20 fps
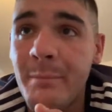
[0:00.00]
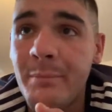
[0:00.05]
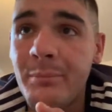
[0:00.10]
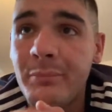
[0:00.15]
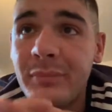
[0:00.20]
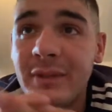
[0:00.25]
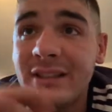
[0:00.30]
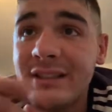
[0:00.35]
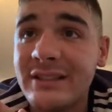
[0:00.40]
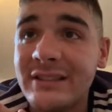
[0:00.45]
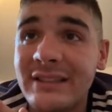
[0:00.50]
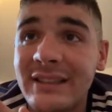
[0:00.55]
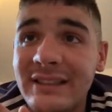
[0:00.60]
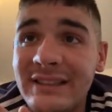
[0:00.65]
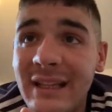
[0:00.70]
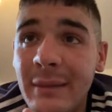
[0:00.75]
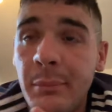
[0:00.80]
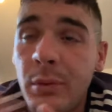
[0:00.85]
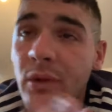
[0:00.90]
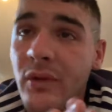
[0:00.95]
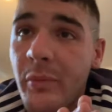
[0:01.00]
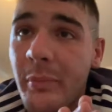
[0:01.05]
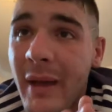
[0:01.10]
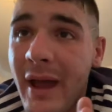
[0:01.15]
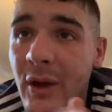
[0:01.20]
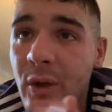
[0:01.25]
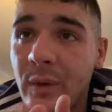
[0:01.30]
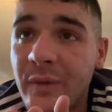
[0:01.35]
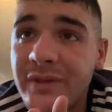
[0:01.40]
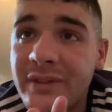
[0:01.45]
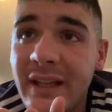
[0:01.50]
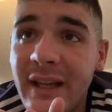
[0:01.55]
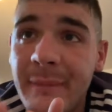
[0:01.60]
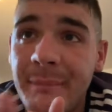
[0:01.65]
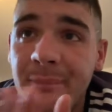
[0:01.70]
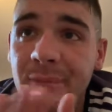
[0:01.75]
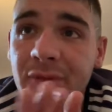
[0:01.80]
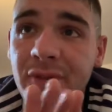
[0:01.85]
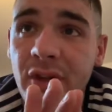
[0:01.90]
This is an example of a back offset.